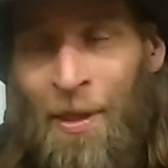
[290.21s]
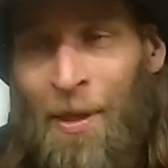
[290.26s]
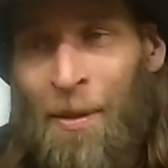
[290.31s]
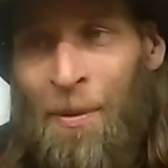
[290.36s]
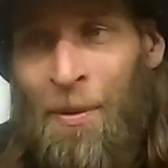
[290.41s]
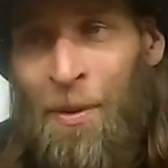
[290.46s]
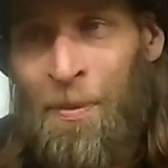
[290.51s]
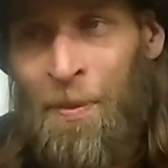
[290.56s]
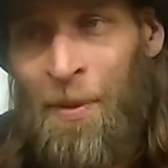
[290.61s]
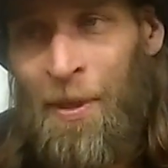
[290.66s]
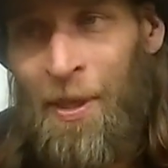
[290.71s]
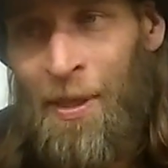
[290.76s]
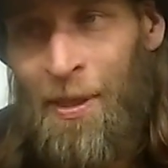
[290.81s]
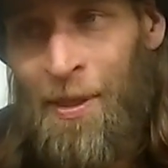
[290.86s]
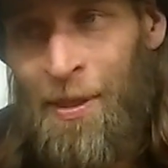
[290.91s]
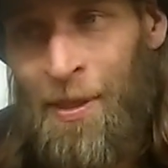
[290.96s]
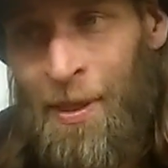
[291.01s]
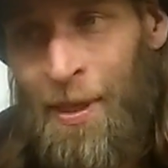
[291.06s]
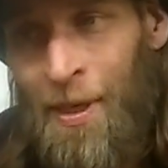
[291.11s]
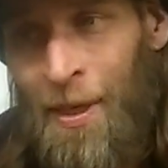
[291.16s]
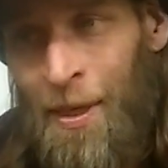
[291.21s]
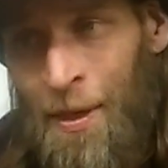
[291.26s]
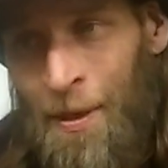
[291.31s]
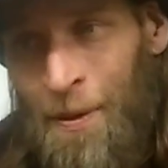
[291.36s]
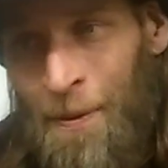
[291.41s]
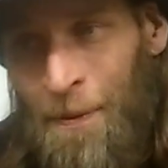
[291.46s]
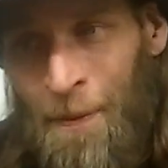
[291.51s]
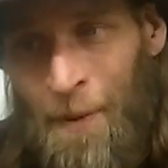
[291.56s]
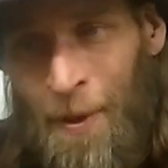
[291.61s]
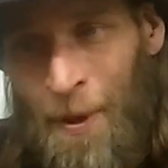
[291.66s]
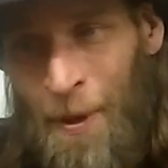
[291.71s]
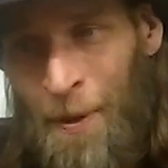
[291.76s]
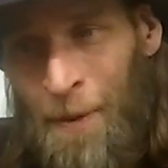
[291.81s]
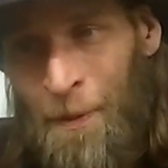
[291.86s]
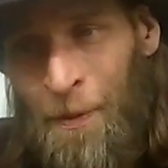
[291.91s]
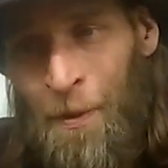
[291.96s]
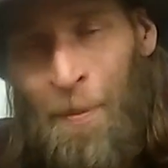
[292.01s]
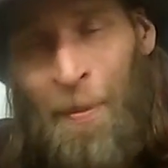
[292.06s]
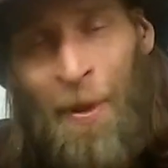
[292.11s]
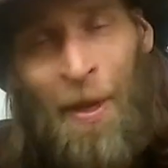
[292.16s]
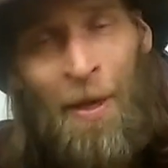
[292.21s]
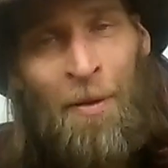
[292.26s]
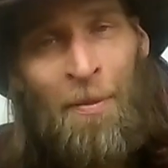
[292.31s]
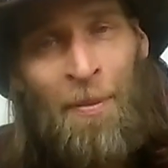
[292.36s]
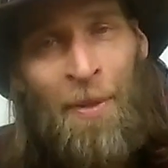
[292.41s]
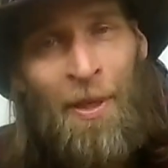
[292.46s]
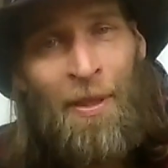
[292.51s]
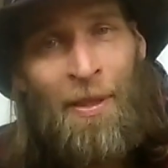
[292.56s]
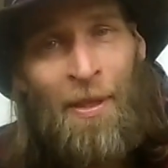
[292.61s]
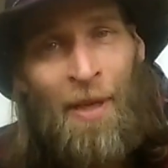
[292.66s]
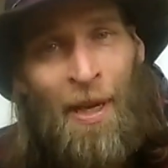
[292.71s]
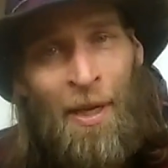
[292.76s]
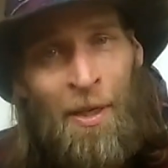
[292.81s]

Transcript: It was because the betterment